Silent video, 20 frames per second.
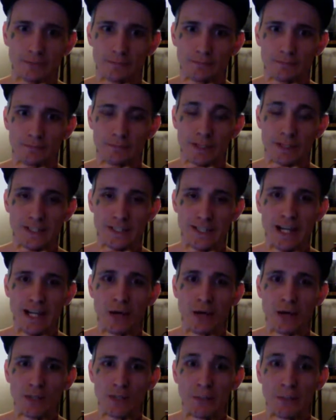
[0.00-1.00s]
because now
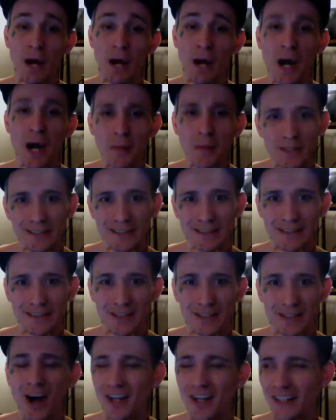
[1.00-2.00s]
we are publicly
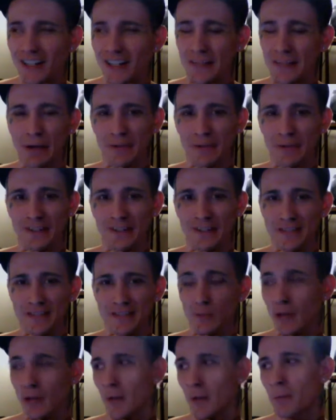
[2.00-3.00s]
talking about this
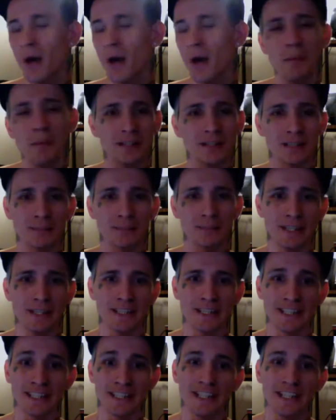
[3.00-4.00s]
and we are publicly
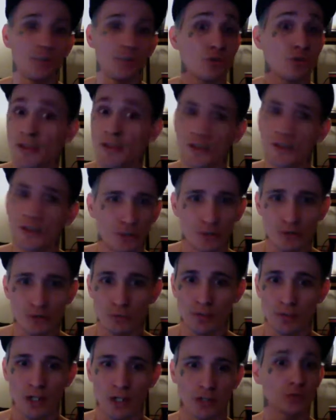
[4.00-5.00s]
making it huge on the news.
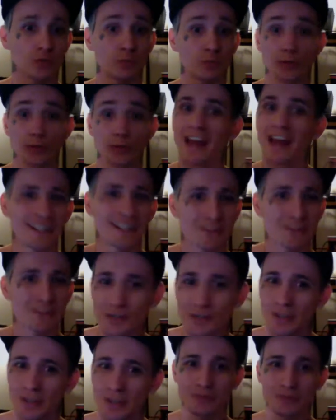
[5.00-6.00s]
We are doing rallies, we're
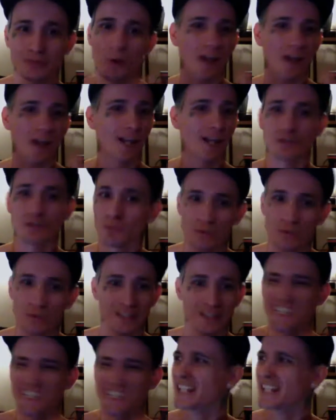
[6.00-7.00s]
doing walkouts, we're doing
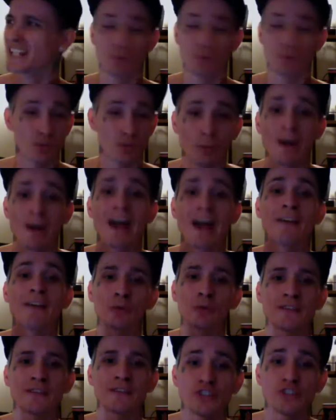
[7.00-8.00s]
sit-ins, we're doing whatever
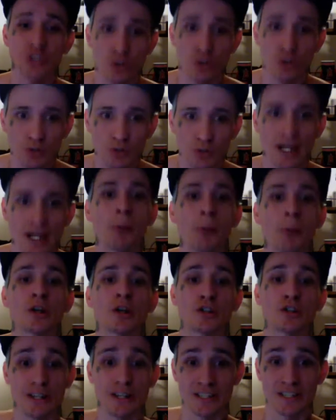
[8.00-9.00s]
we have to do to help our
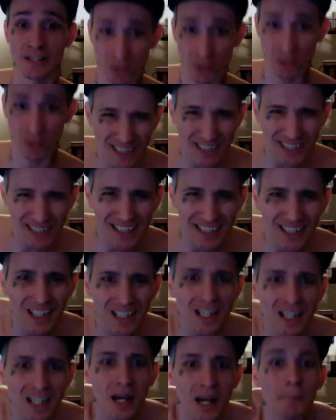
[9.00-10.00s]
trans community.
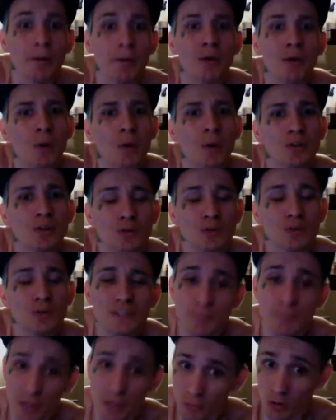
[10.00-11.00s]
But what we're doing is
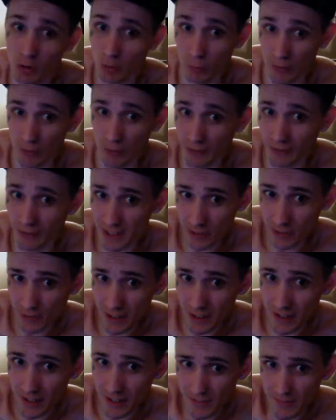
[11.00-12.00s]
bringing more awareness to
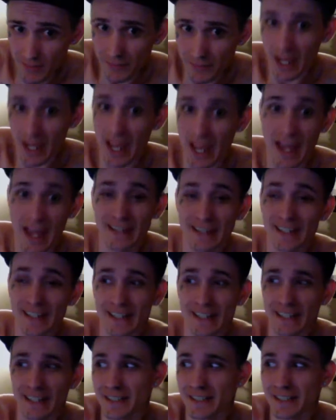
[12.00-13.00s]
this, and
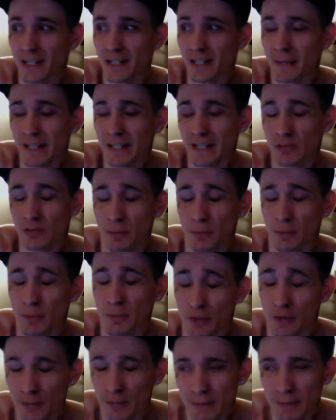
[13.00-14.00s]
it's going to make it to our
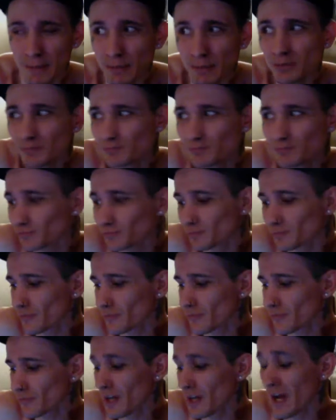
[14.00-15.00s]
perverted people.
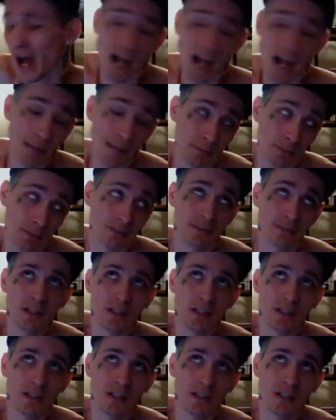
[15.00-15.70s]
I believe